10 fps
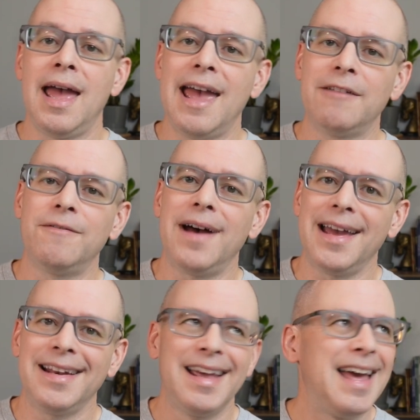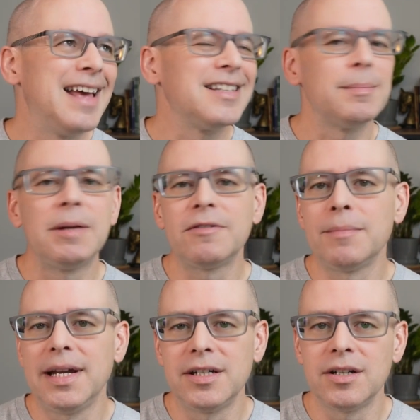and find some
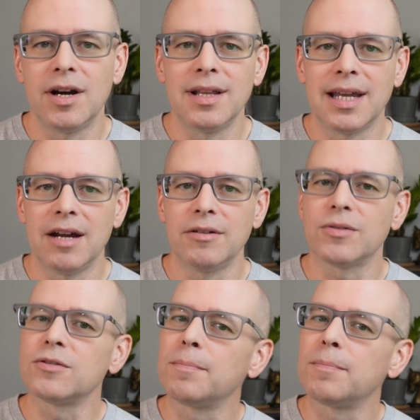information on the character's